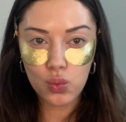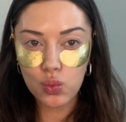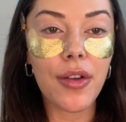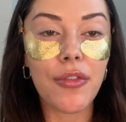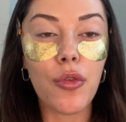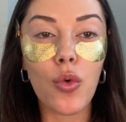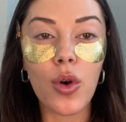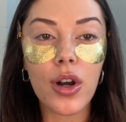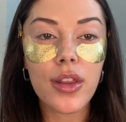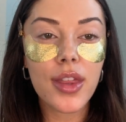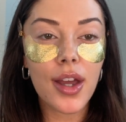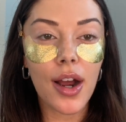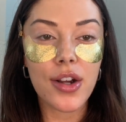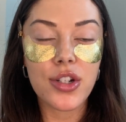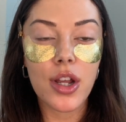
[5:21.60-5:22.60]
For the
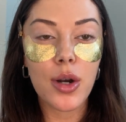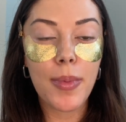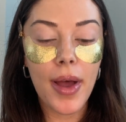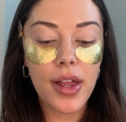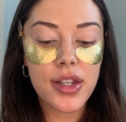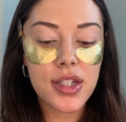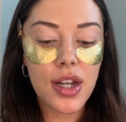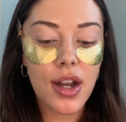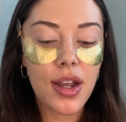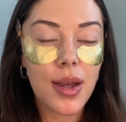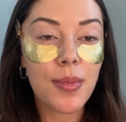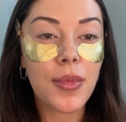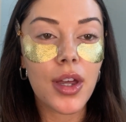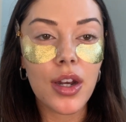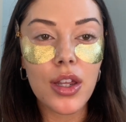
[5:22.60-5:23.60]
eyeshadow palette today,
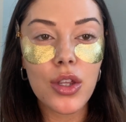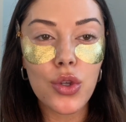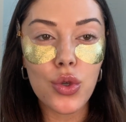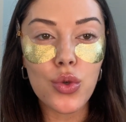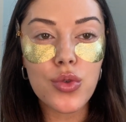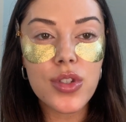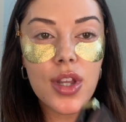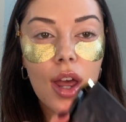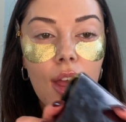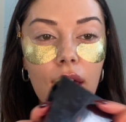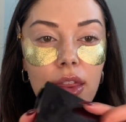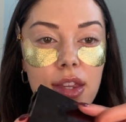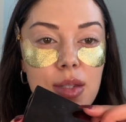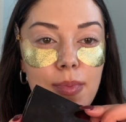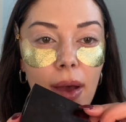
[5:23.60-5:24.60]
I'm gonna use
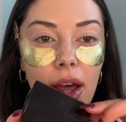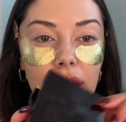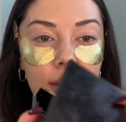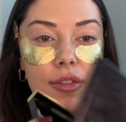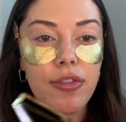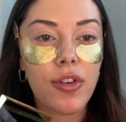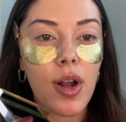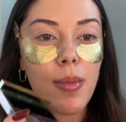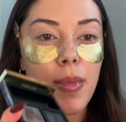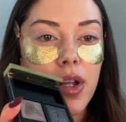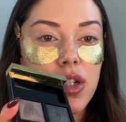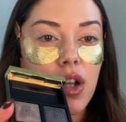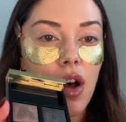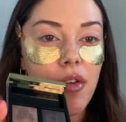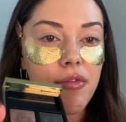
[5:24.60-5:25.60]
this palette from
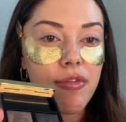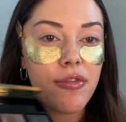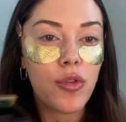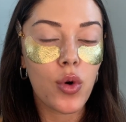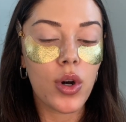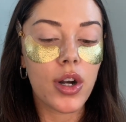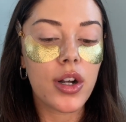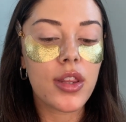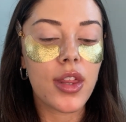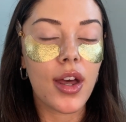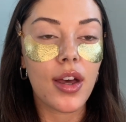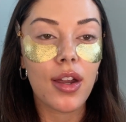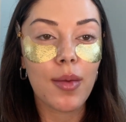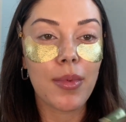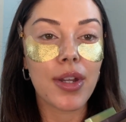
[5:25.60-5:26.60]
Tom Ford
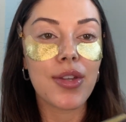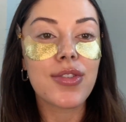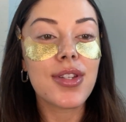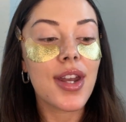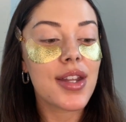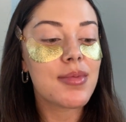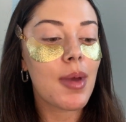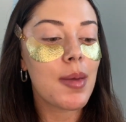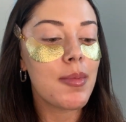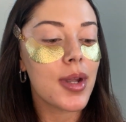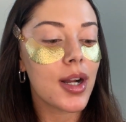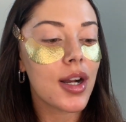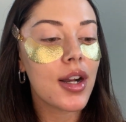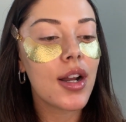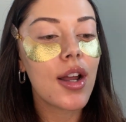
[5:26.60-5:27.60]
that I've been using as my
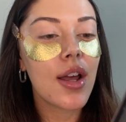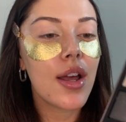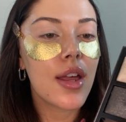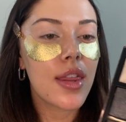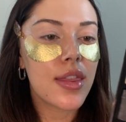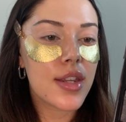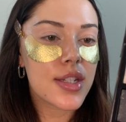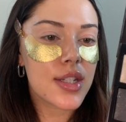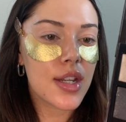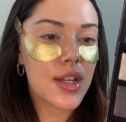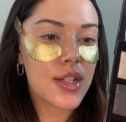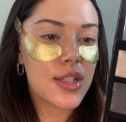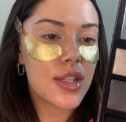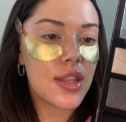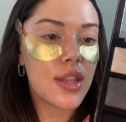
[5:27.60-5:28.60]
mirror. This
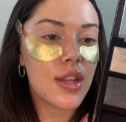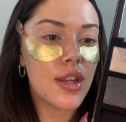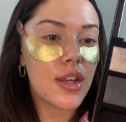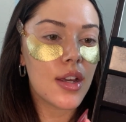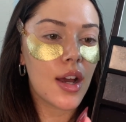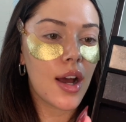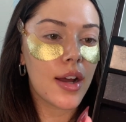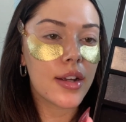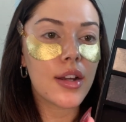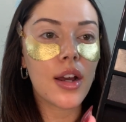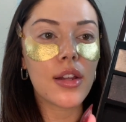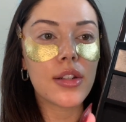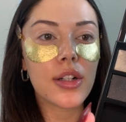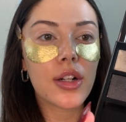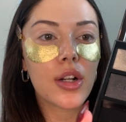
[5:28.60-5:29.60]
is the Eye
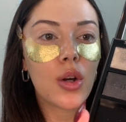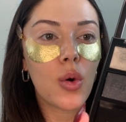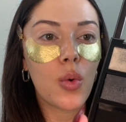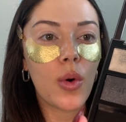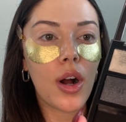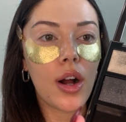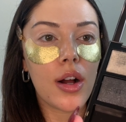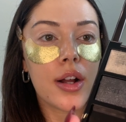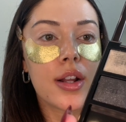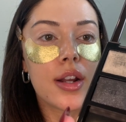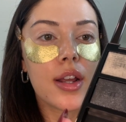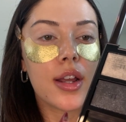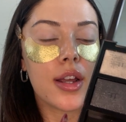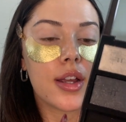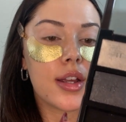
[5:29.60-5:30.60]
Color Quad
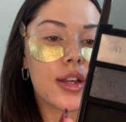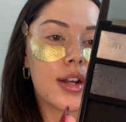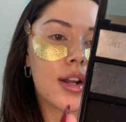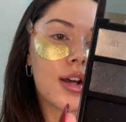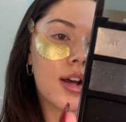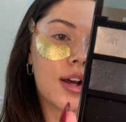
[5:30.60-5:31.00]
in